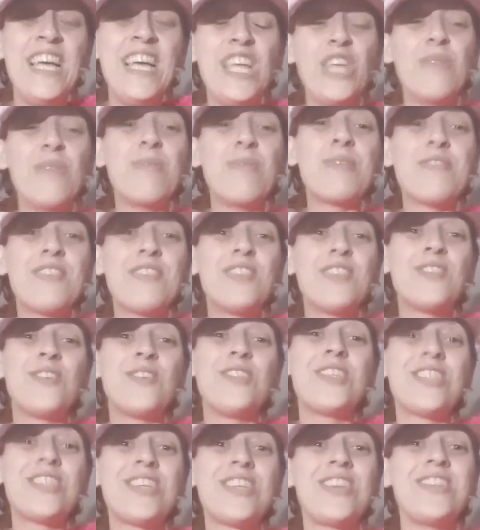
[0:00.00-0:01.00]
Your birthday's
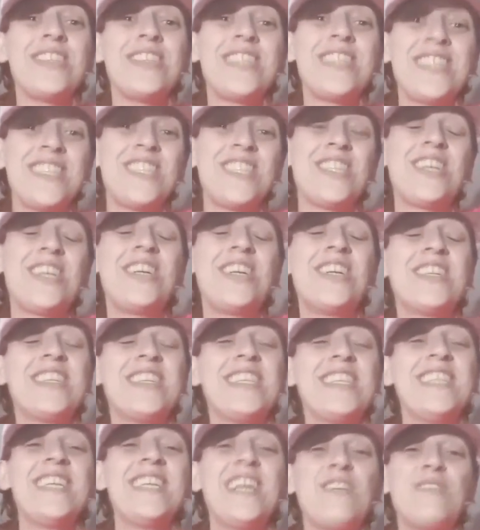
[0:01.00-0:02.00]
on Sunday,
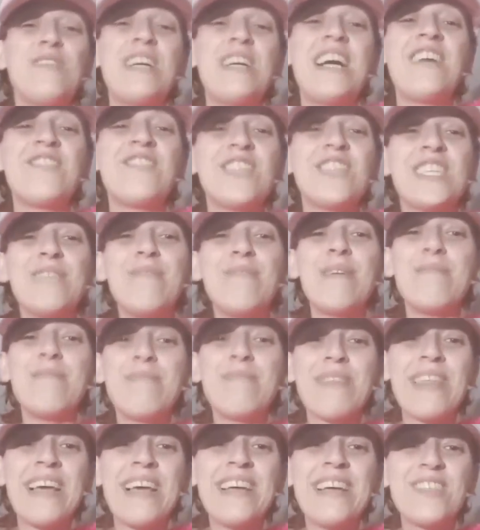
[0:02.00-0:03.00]
Charlene. I'll have to
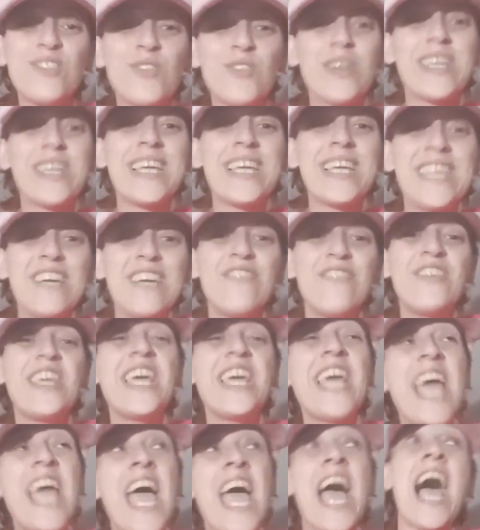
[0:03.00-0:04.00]
remember that so I can give
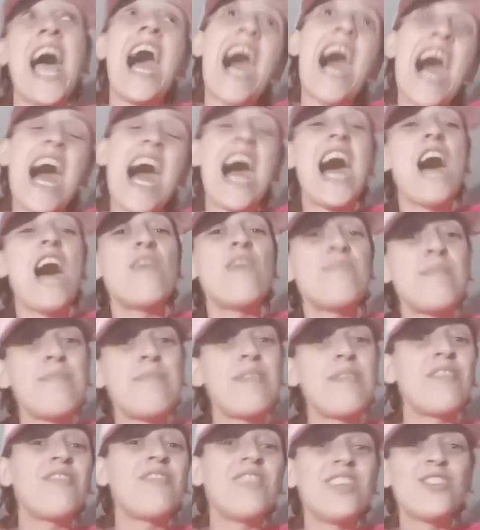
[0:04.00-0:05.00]
you a happy
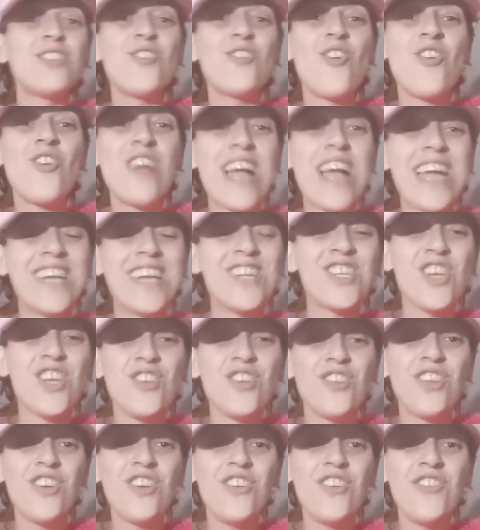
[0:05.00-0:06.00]
birthday song and a
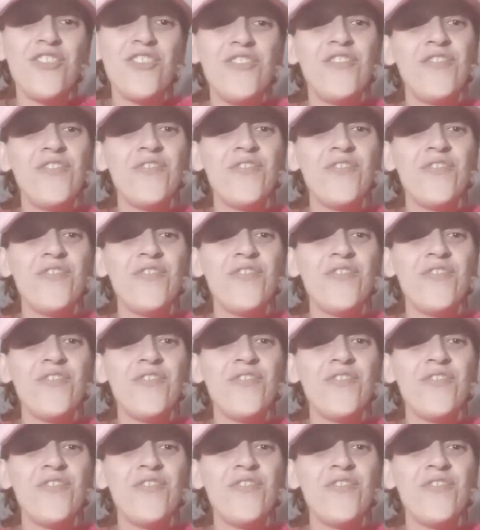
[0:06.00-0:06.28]
shout out.